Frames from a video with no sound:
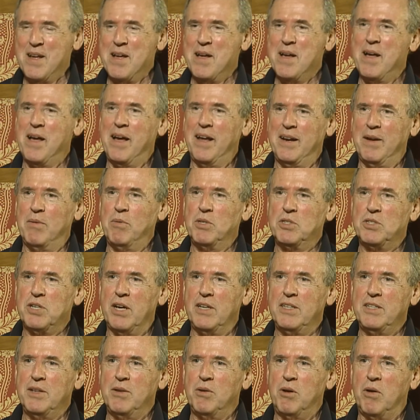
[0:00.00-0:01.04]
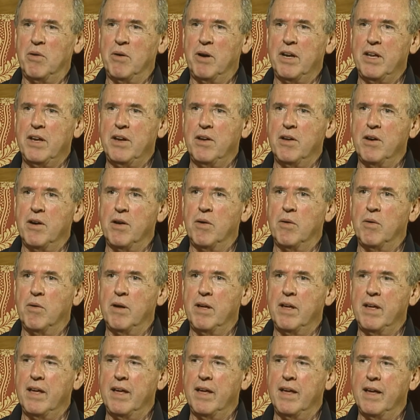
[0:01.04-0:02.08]
and which I did already know.
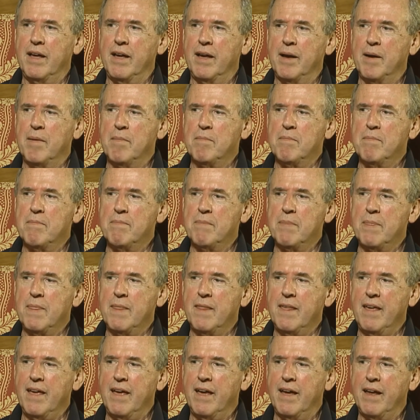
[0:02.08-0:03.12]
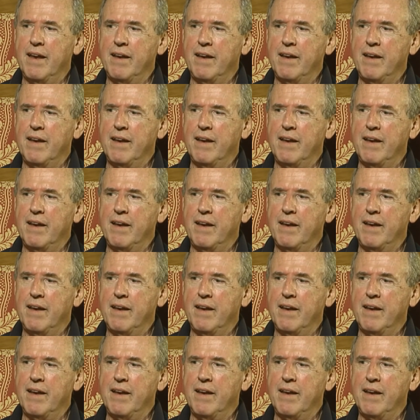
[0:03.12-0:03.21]
Um, so